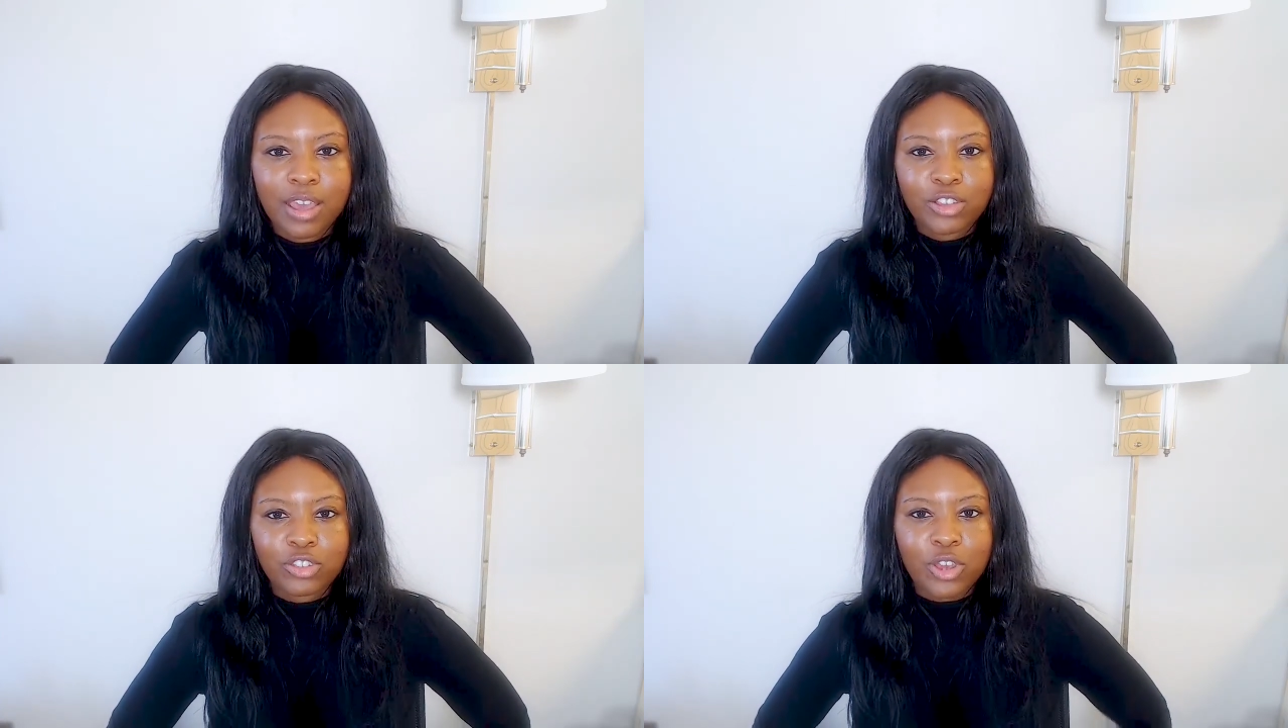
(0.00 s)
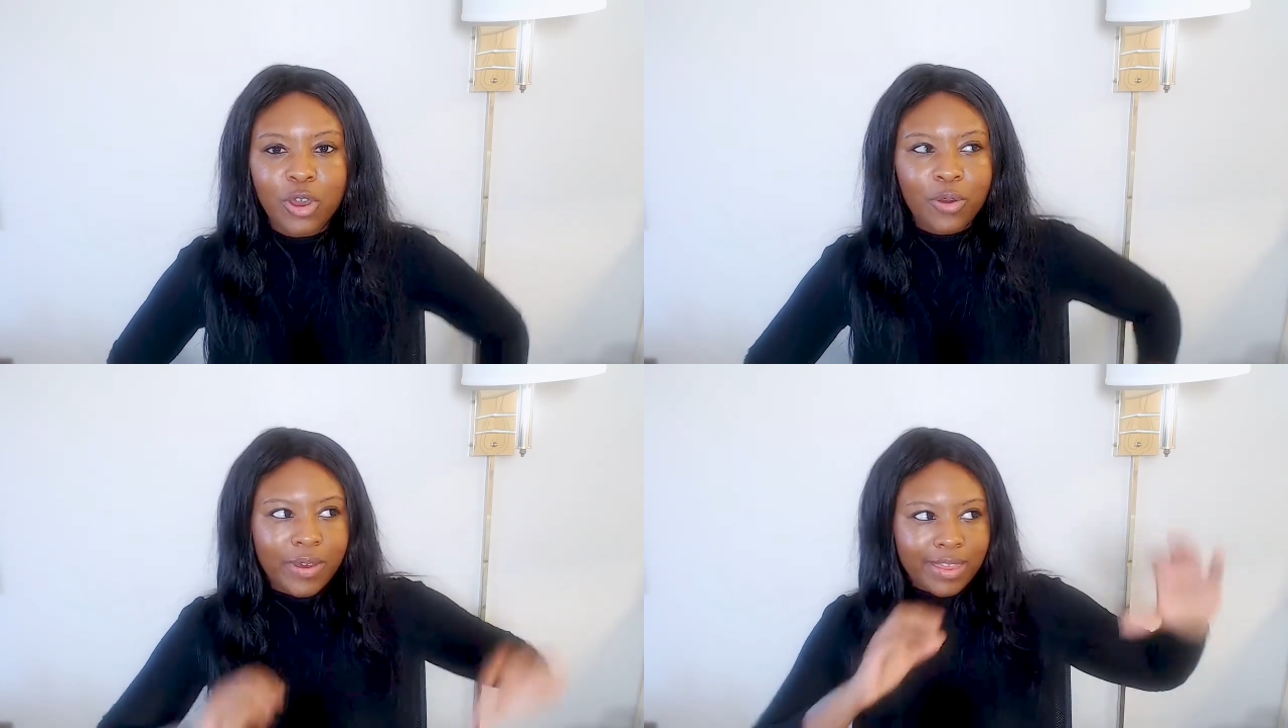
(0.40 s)

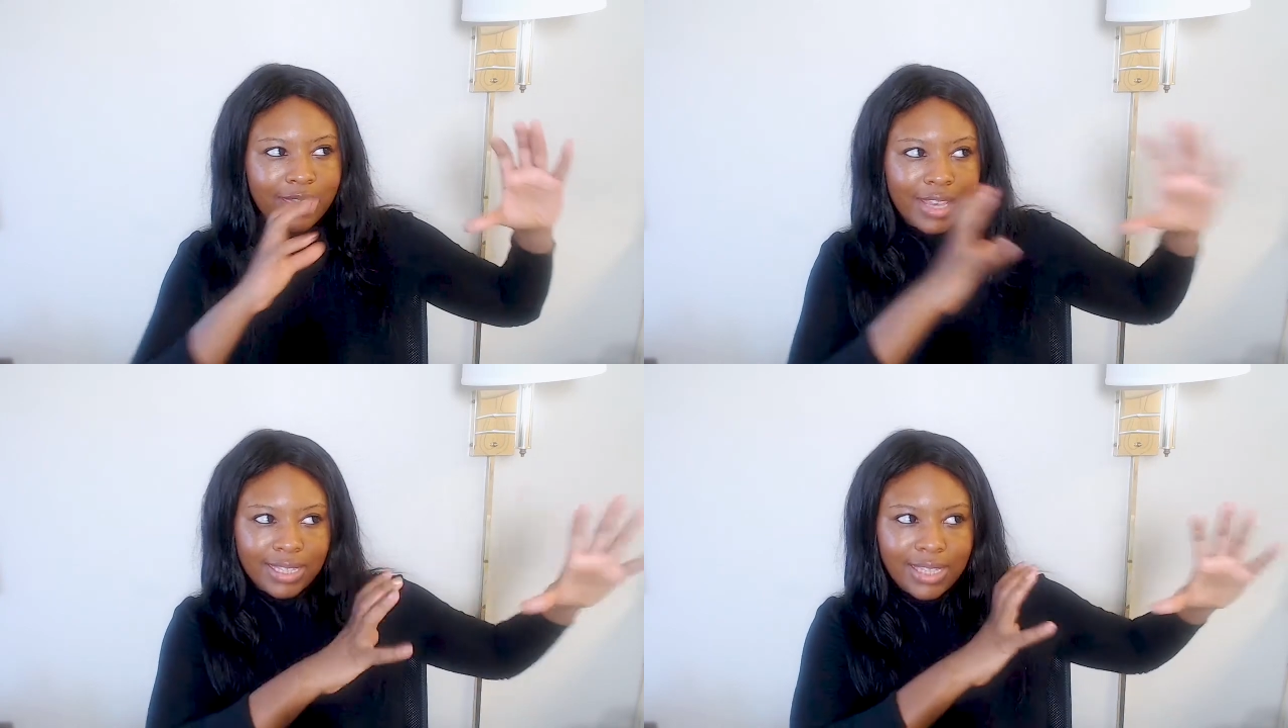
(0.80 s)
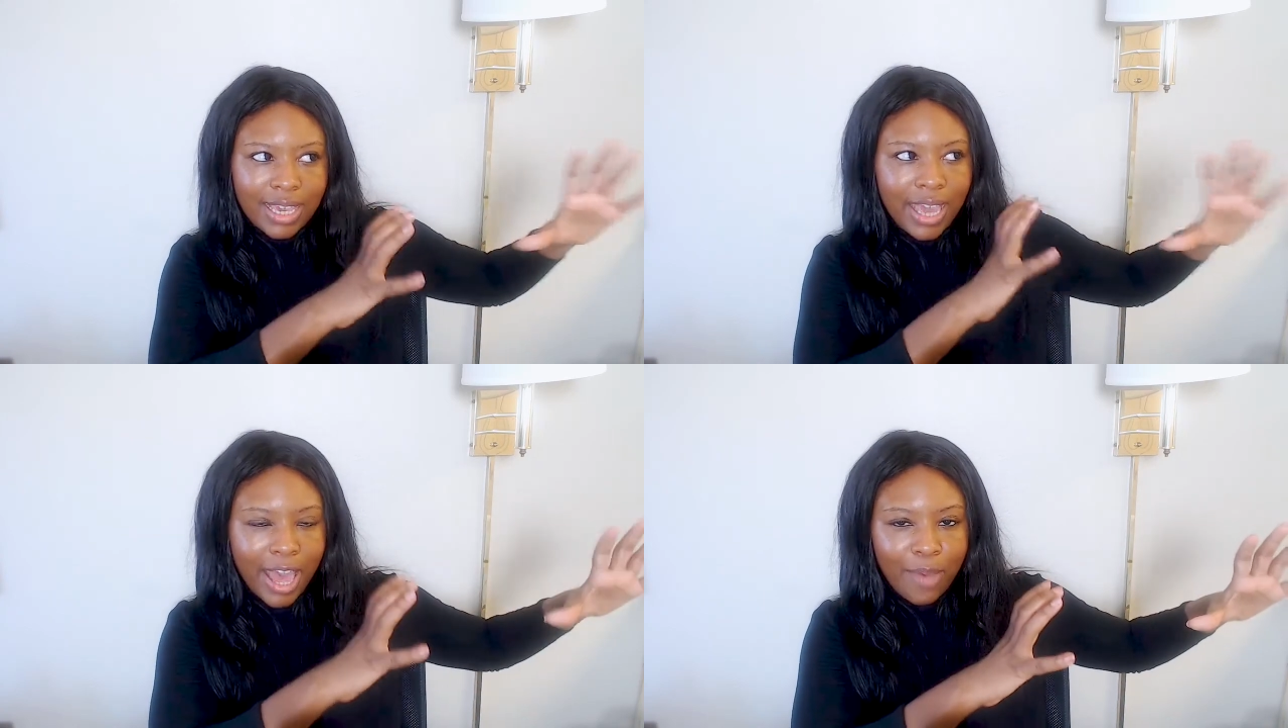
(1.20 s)
So this
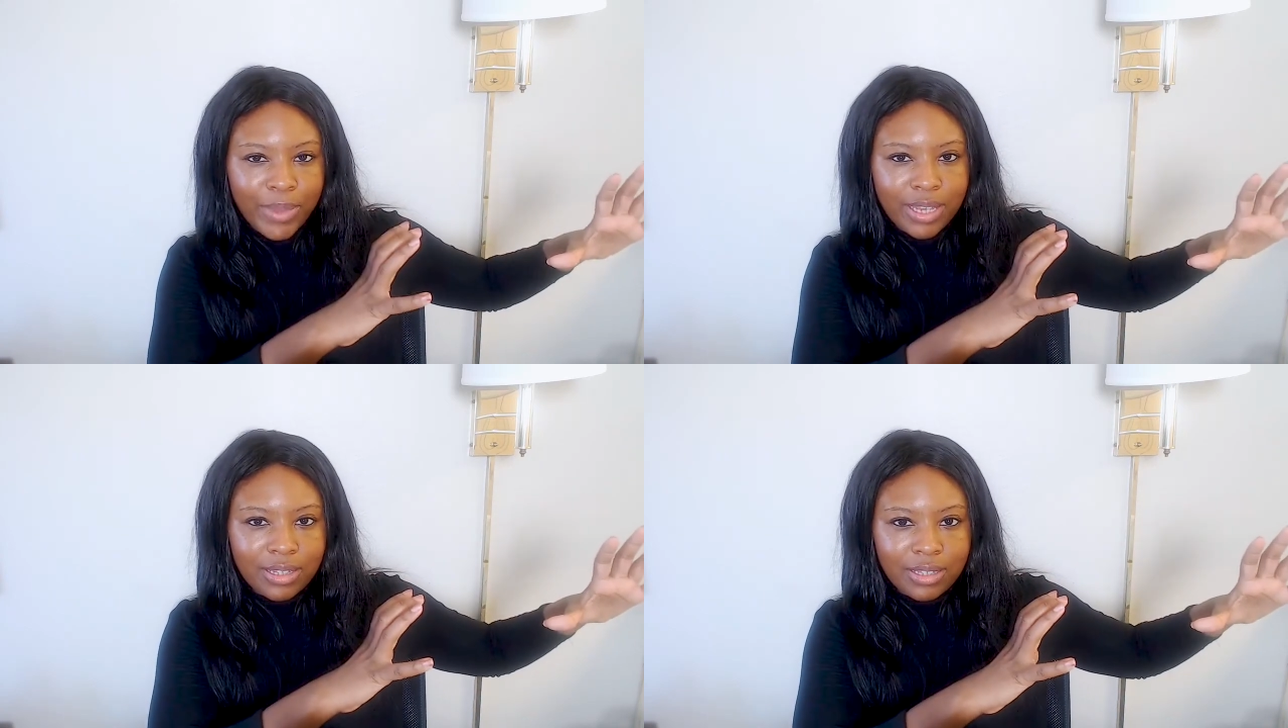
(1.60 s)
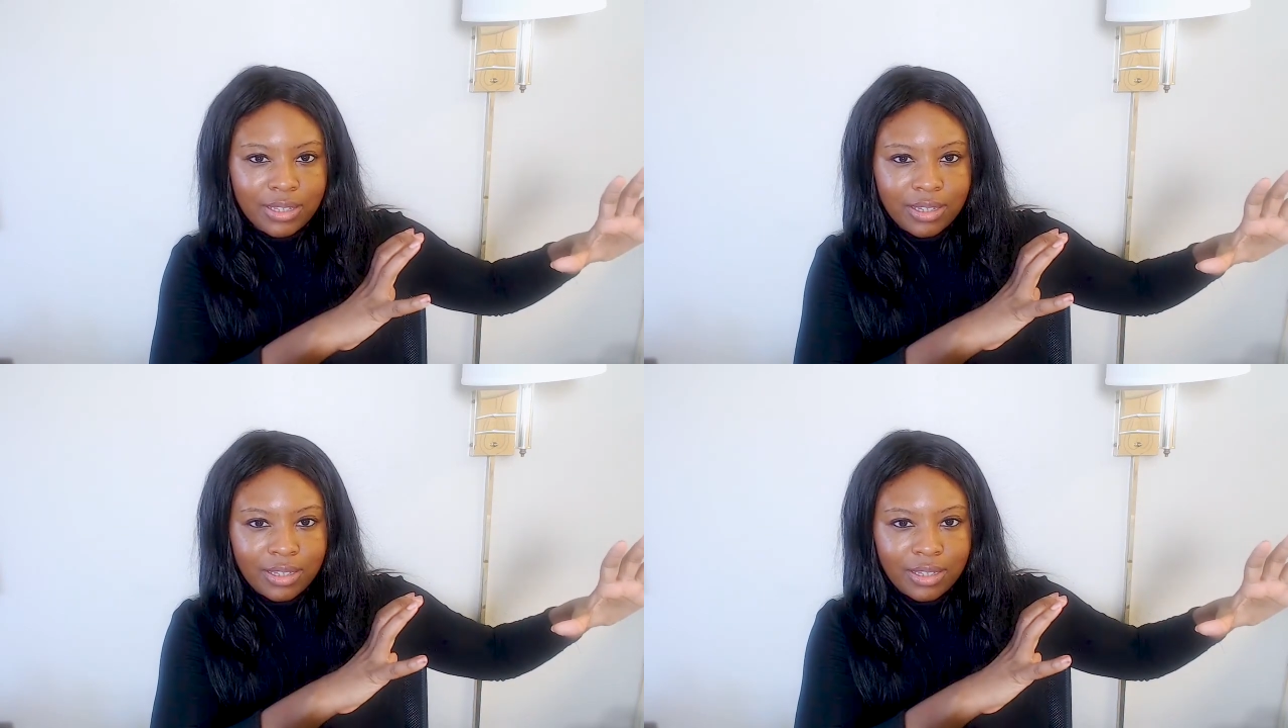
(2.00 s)
thing happened,